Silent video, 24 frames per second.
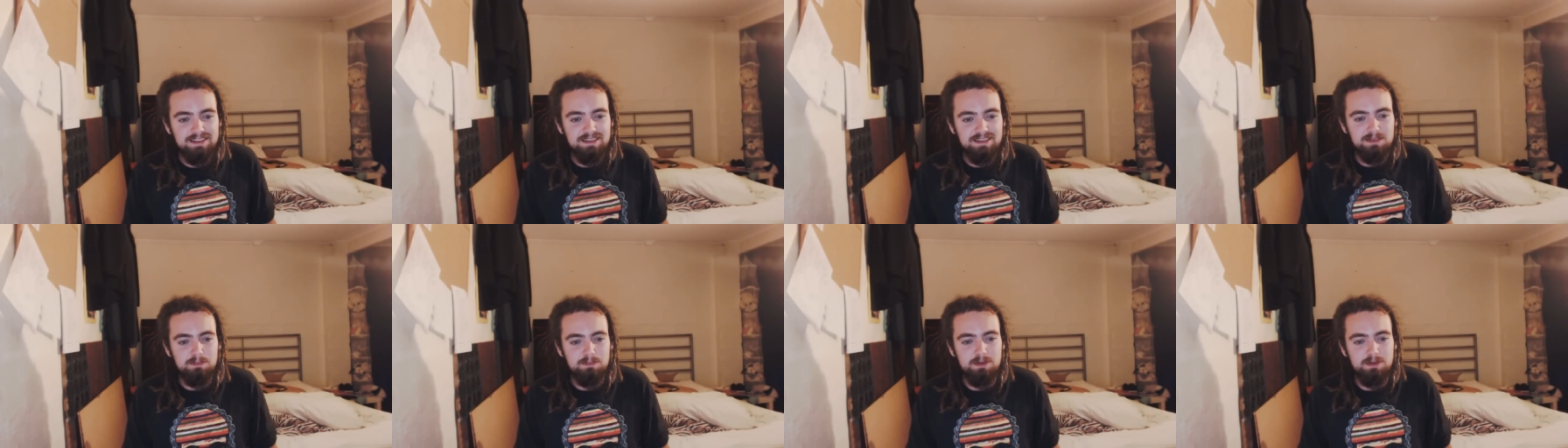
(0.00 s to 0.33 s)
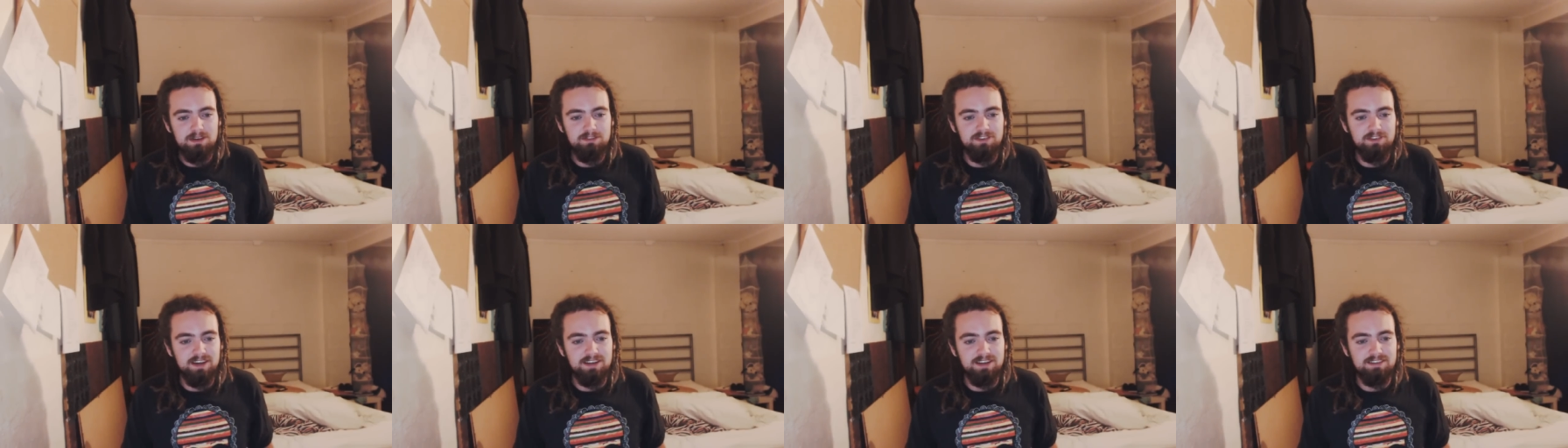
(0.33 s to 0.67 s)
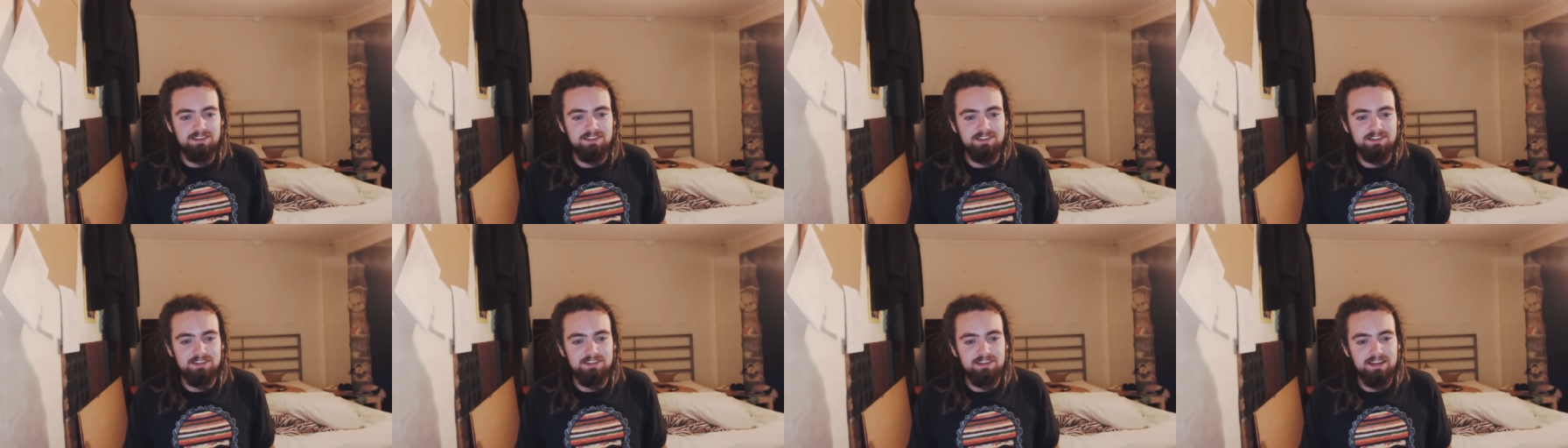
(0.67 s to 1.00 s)
The big
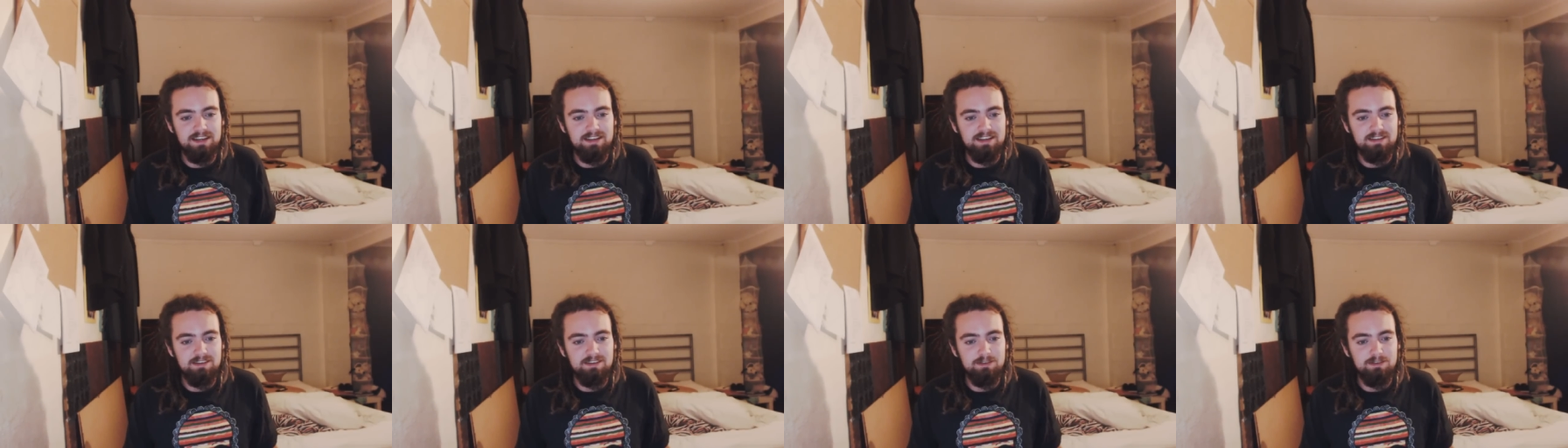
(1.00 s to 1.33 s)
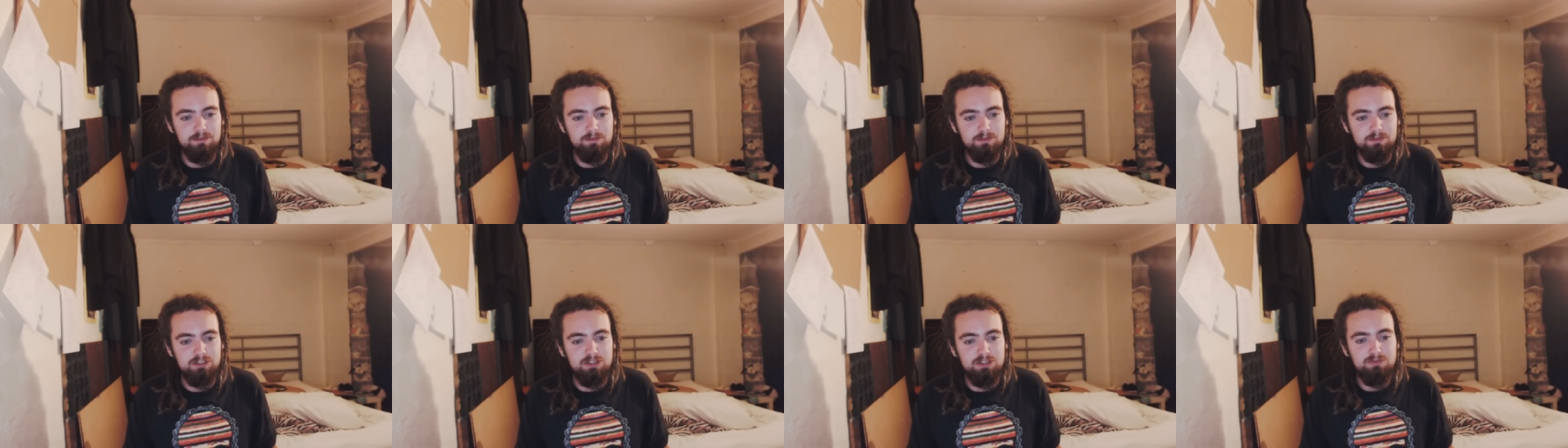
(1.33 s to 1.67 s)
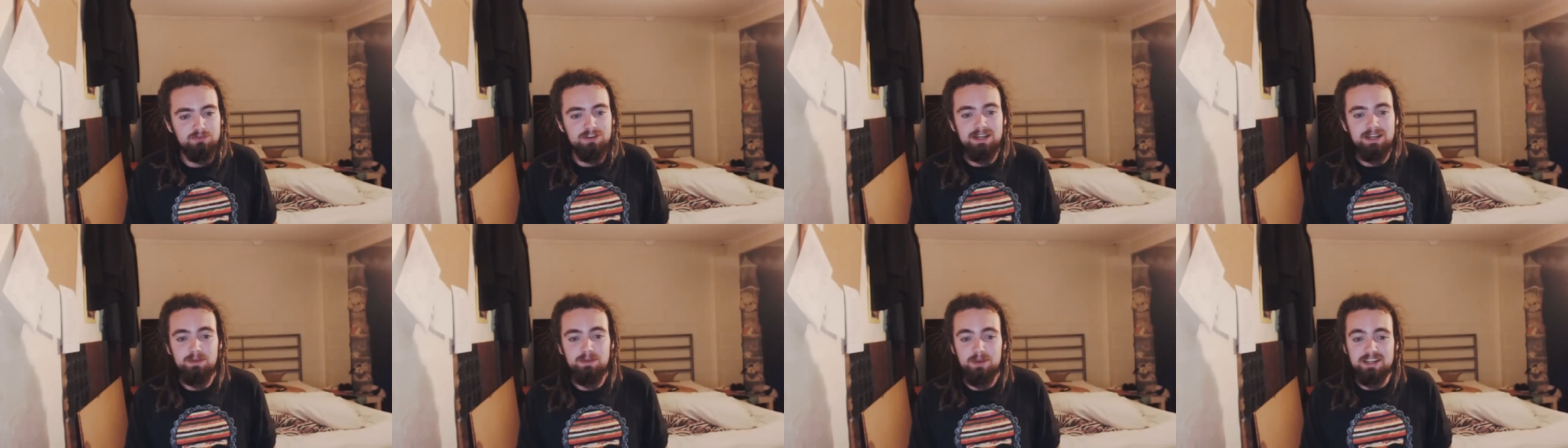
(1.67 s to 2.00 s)
fact is, uh, she
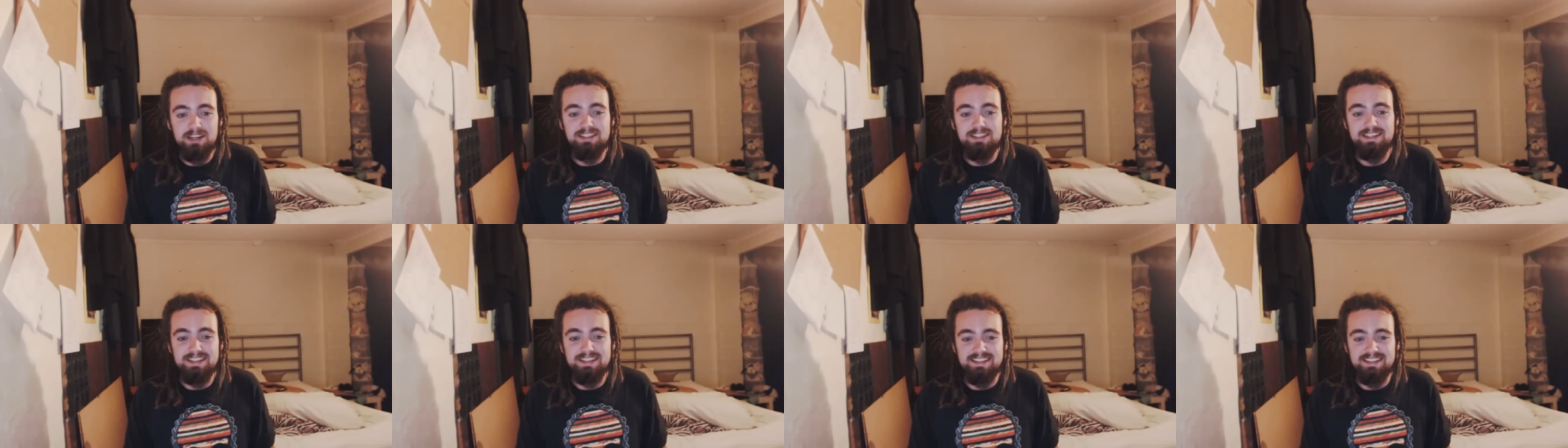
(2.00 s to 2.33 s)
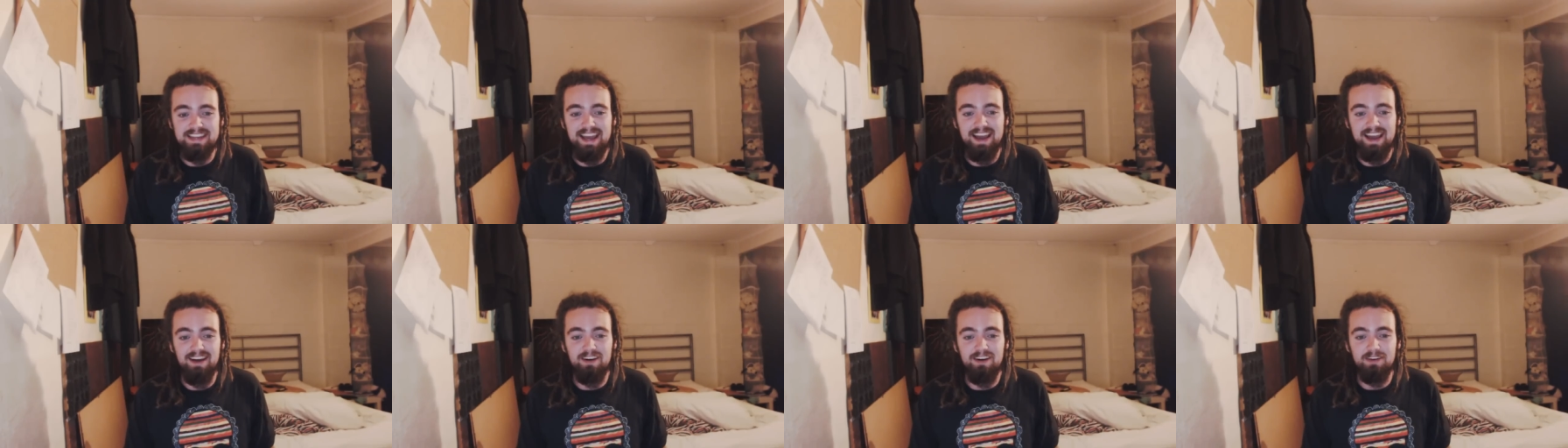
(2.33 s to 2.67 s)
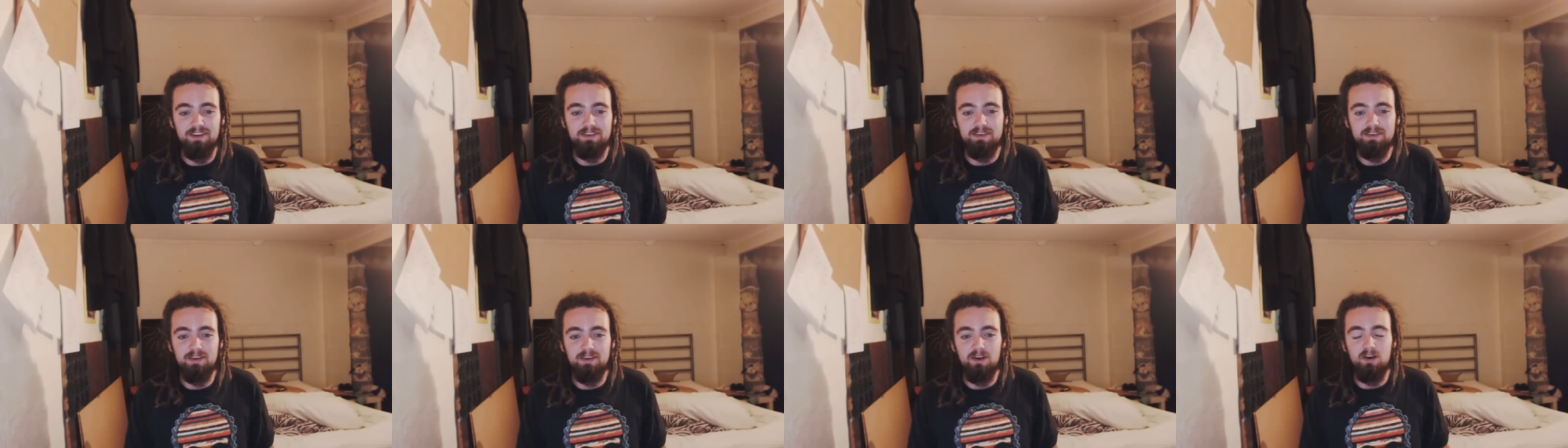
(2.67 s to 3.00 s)
really went to
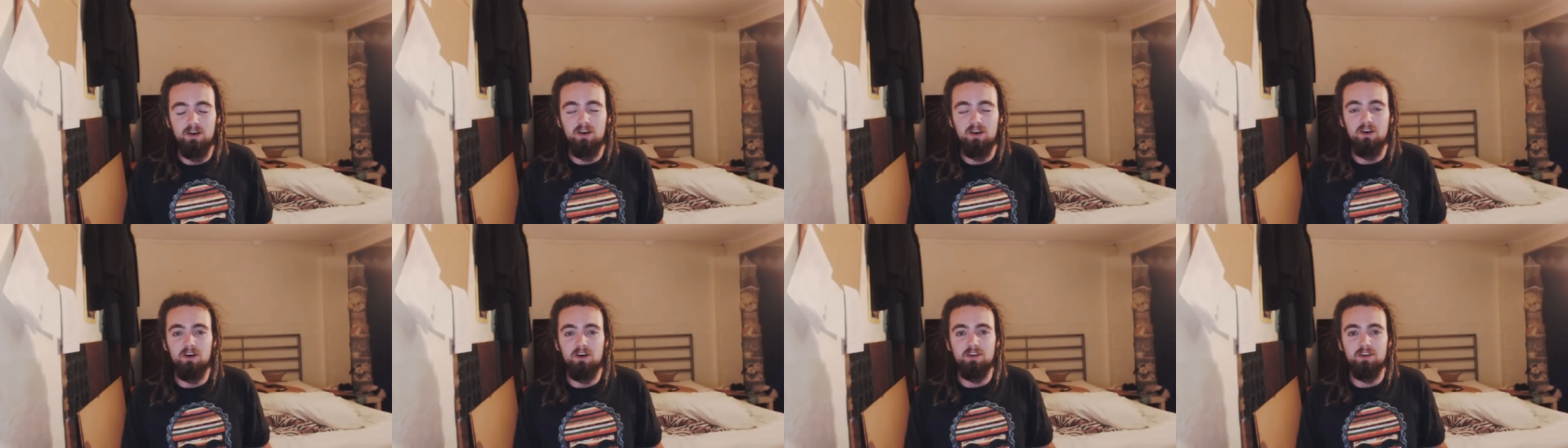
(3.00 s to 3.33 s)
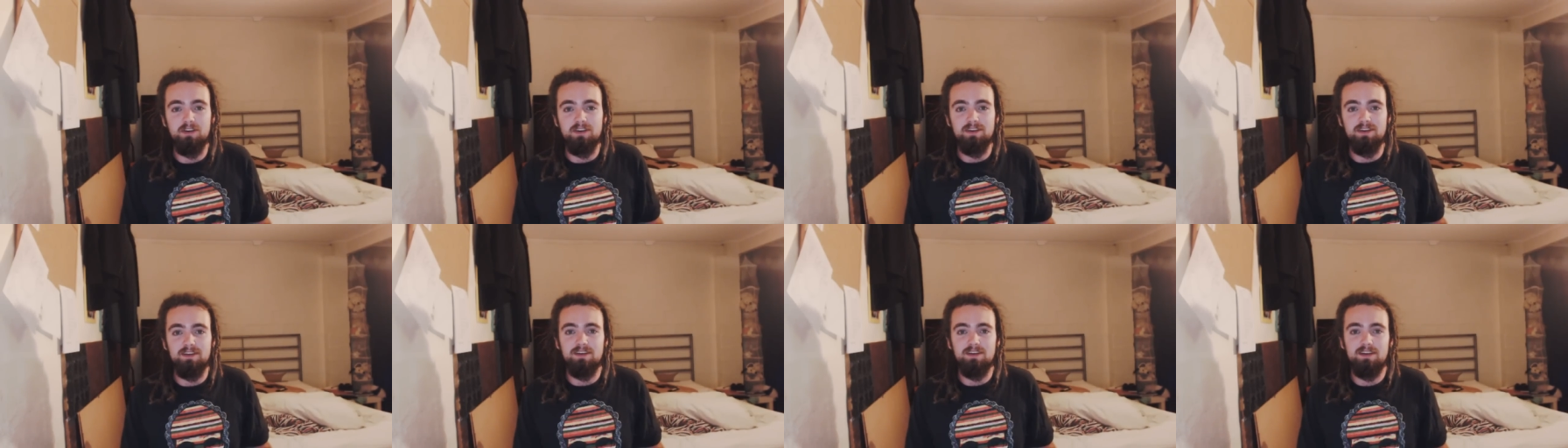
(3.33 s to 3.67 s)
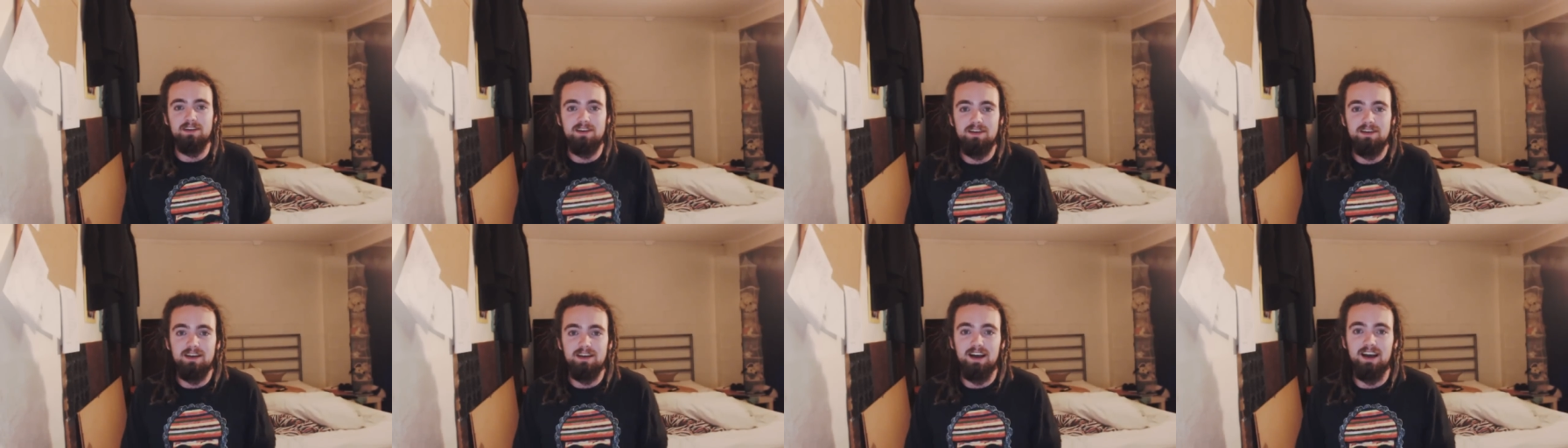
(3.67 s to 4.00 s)
town on
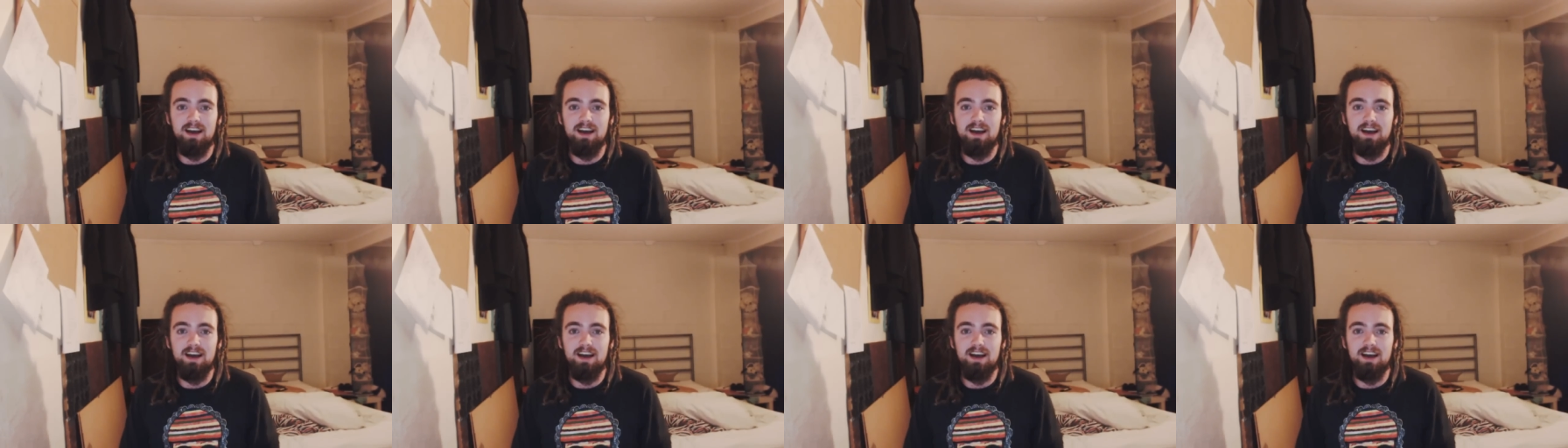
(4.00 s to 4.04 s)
